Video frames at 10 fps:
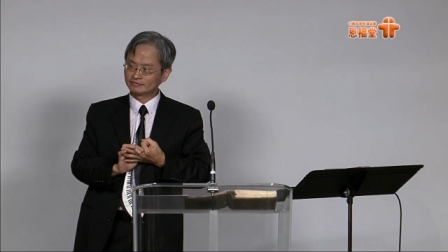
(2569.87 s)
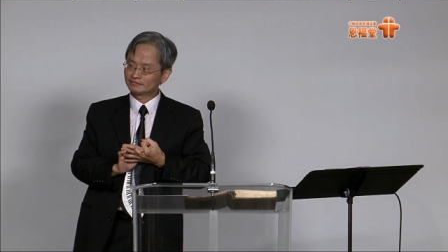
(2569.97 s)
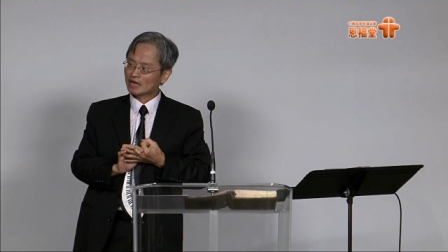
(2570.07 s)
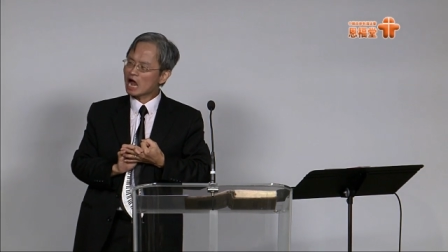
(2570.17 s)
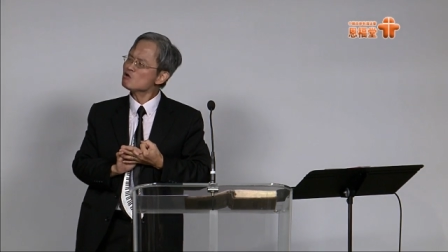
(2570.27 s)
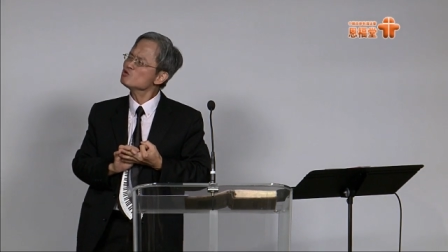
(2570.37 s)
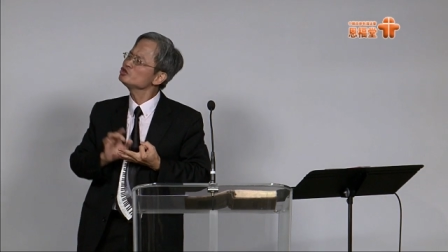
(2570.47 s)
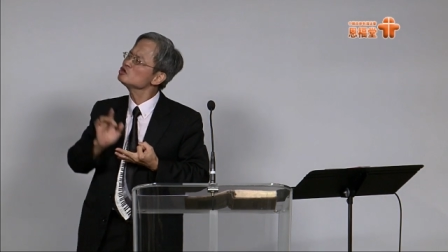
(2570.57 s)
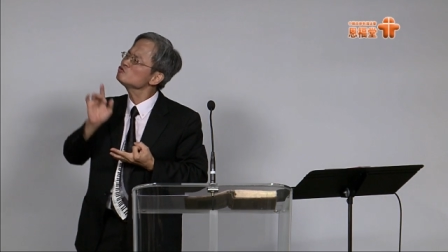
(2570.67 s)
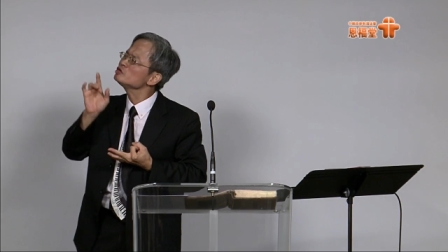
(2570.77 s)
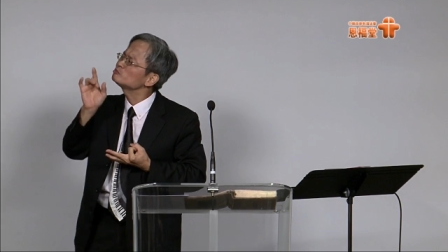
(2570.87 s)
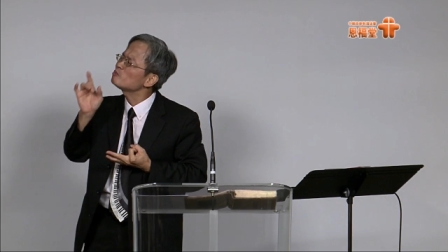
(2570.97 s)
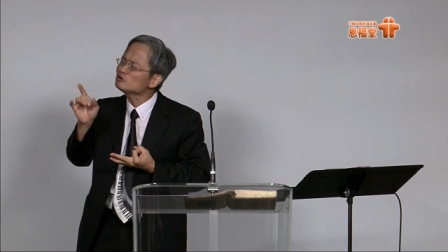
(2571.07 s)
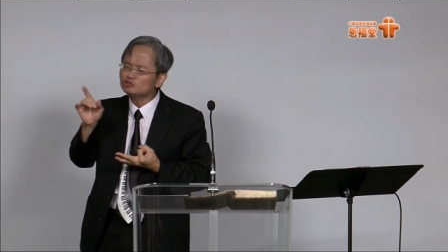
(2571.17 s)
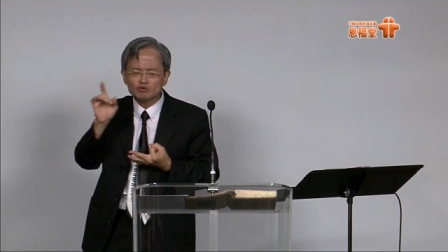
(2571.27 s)
How will you
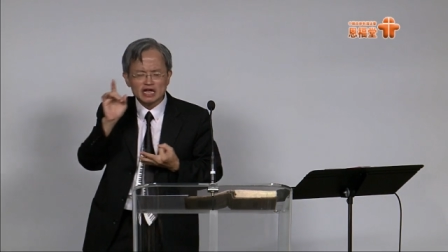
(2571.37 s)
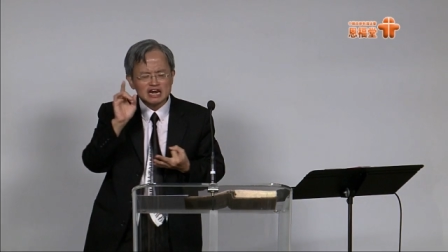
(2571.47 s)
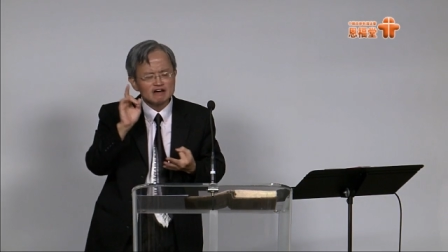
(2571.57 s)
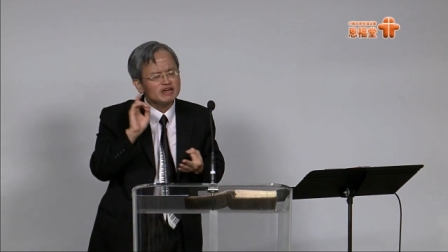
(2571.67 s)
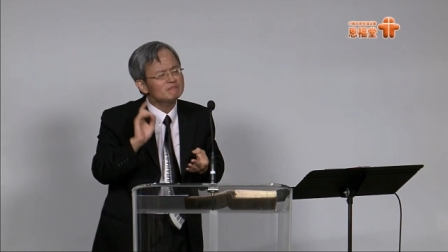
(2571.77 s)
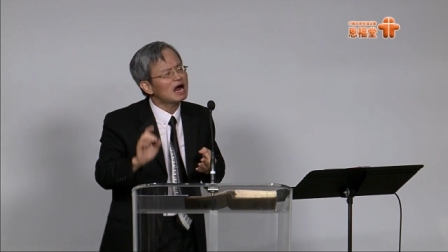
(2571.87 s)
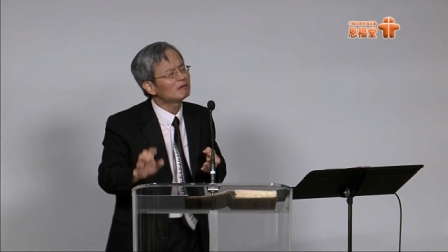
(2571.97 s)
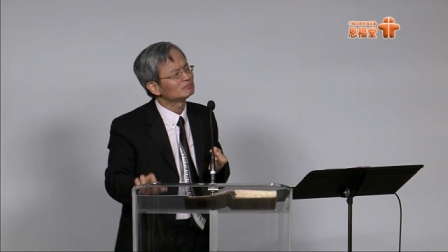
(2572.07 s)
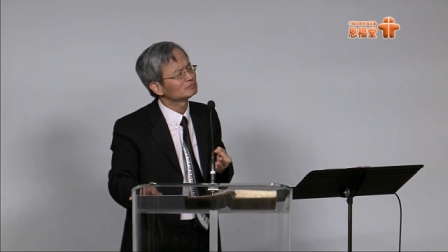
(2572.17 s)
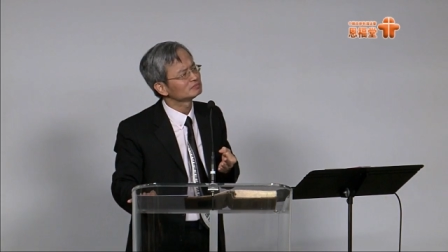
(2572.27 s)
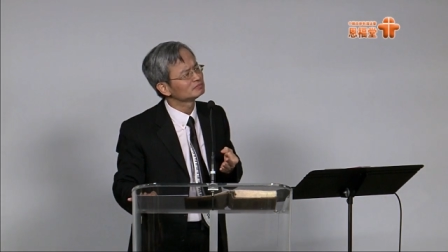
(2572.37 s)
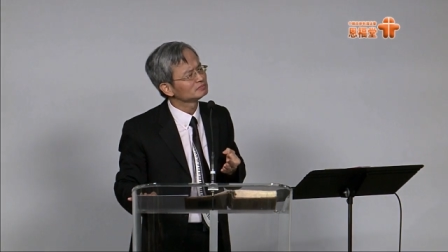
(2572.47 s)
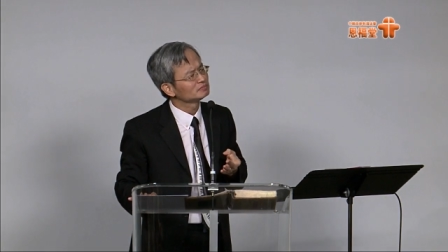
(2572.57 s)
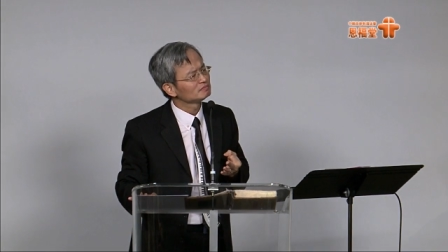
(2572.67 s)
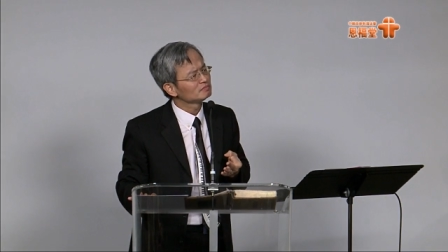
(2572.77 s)
respond to a loving mom?
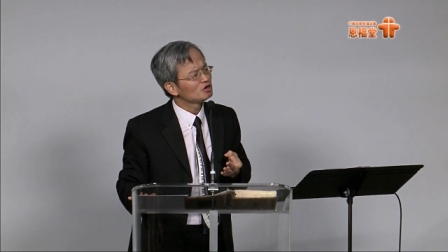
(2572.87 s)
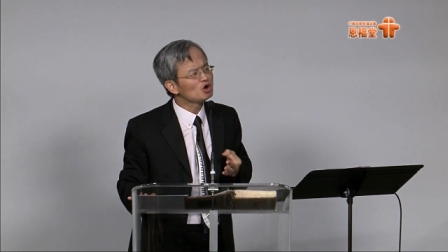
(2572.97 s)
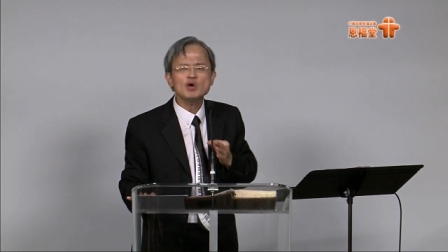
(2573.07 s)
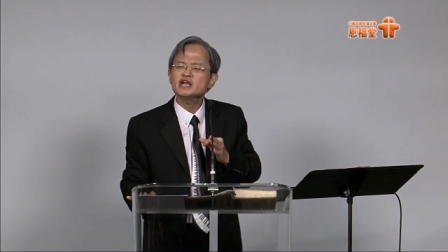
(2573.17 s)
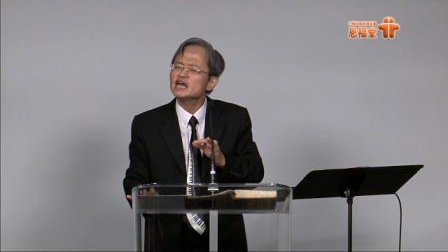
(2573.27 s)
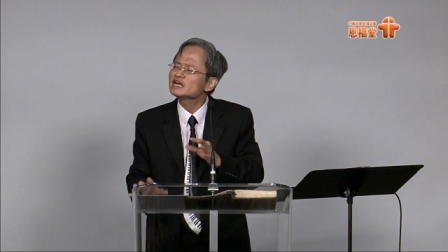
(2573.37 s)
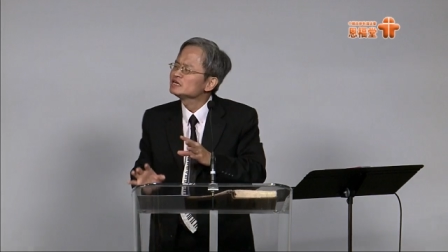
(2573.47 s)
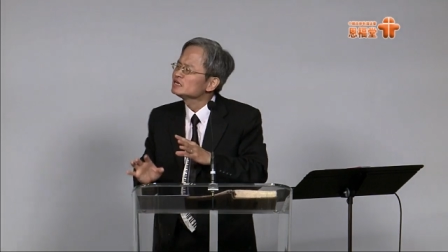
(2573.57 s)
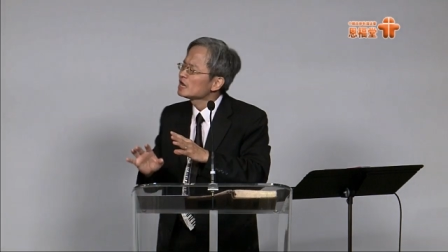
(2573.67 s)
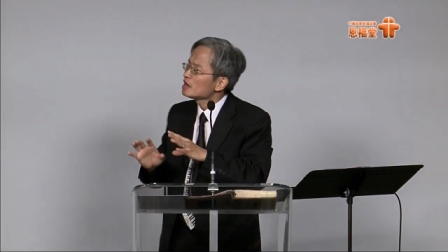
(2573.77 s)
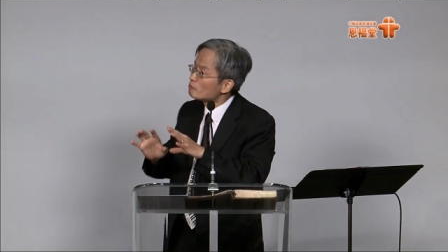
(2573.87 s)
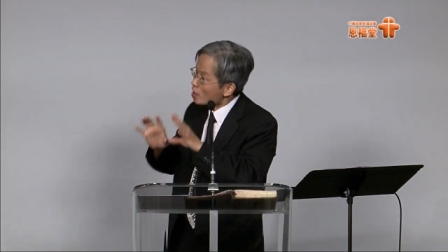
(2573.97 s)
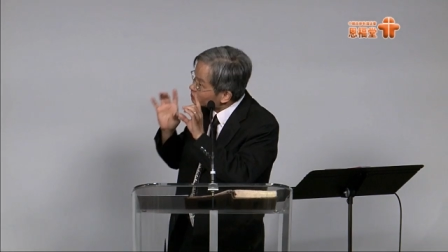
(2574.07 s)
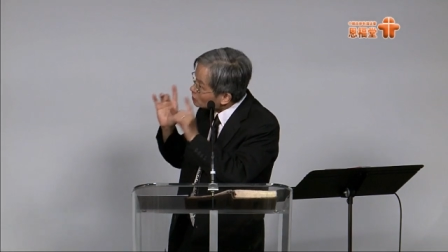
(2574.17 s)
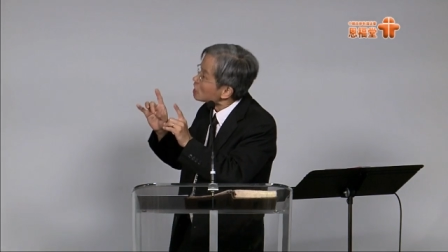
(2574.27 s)
Knowing that, well,
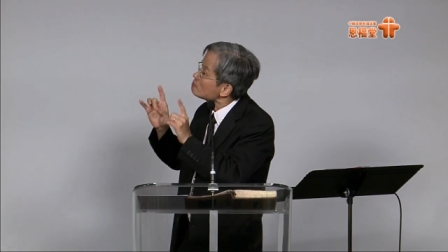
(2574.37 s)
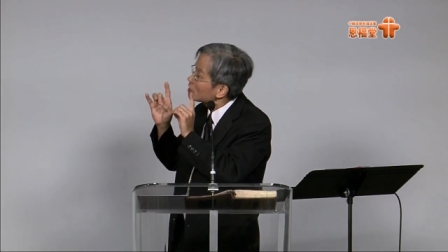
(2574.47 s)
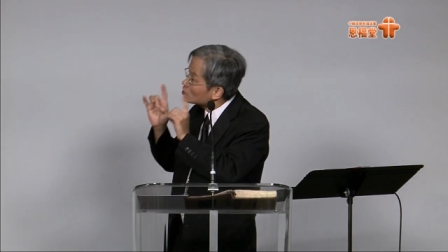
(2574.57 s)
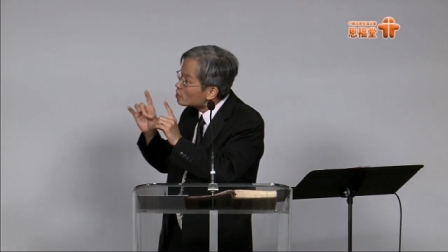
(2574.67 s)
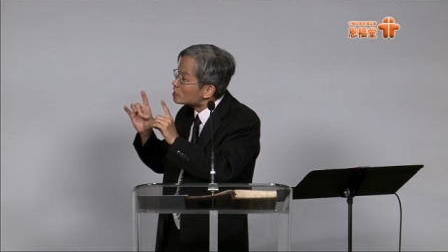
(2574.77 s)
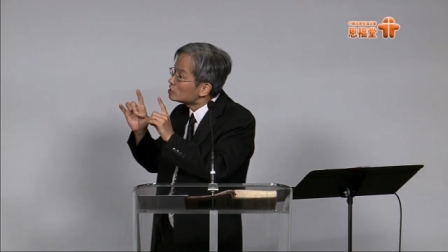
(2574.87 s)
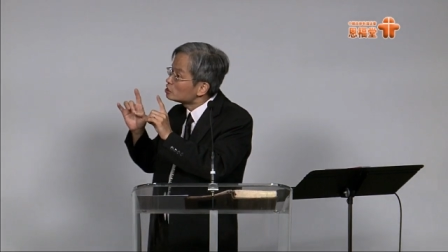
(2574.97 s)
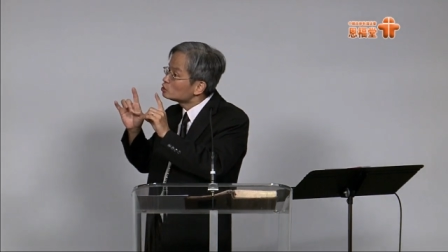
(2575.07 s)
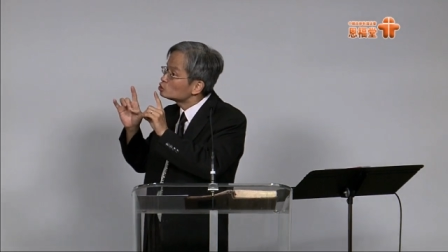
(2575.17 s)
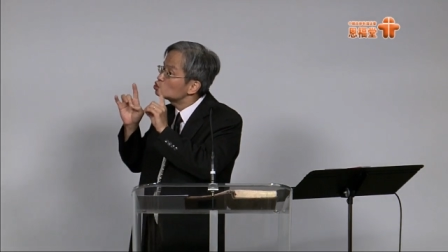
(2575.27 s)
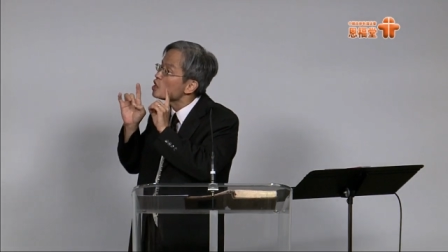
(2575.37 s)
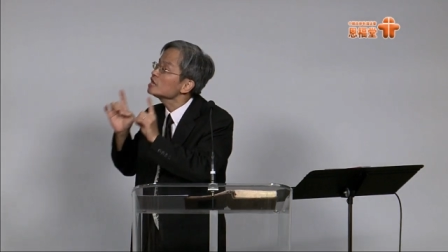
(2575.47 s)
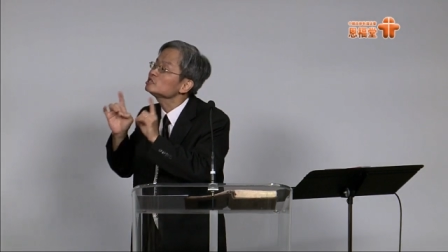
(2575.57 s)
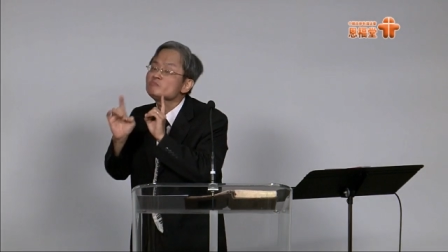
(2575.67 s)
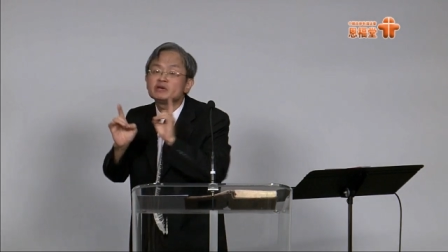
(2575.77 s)
at that time, by the way, she
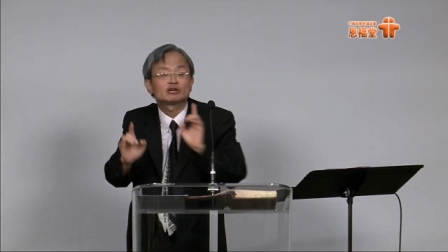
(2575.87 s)
hasn't been a